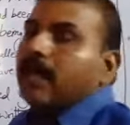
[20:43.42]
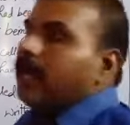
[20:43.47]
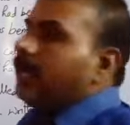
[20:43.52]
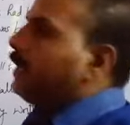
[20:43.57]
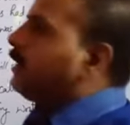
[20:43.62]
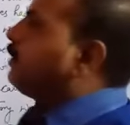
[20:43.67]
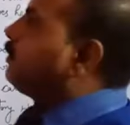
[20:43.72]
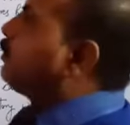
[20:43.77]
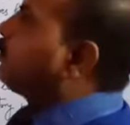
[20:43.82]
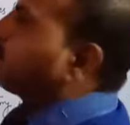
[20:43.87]

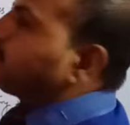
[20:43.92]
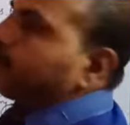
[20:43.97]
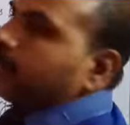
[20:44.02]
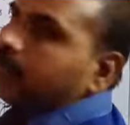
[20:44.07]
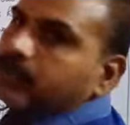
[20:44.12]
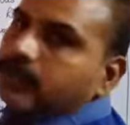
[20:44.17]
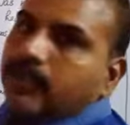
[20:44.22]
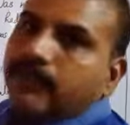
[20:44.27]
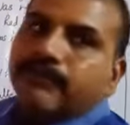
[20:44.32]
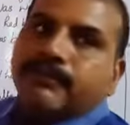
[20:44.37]
and no
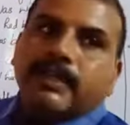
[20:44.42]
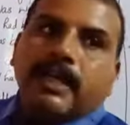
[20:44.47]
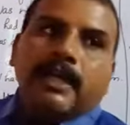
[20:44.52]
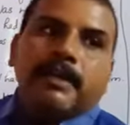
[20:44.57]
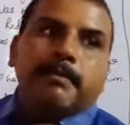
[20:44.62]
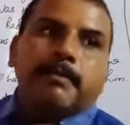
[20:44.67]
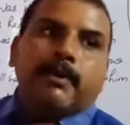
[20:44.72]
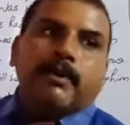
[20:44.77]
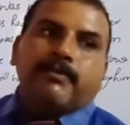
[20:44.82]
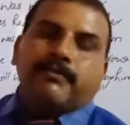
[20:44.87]
change of
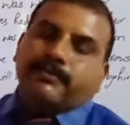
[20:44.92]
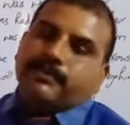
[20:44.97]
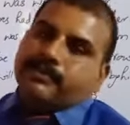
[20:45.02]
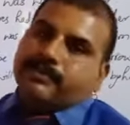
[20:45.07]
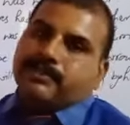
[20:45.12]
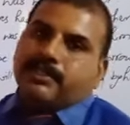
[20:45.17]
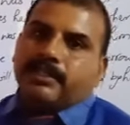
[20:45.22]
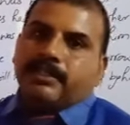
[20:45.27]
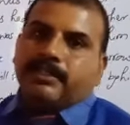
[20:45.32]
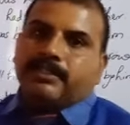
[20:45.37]
type of
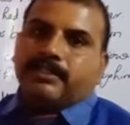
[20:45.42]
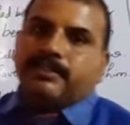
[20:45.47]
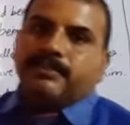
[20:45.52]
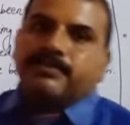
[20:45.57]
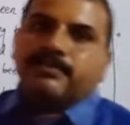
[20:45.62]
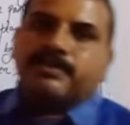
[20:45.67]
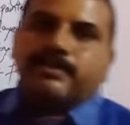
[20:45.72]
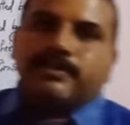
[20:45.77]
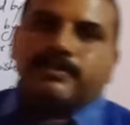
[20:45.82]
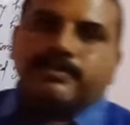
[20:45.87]

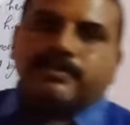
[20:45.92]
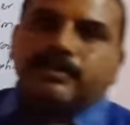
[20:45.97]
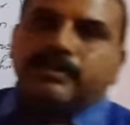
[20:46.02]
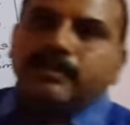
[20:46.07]
sentences.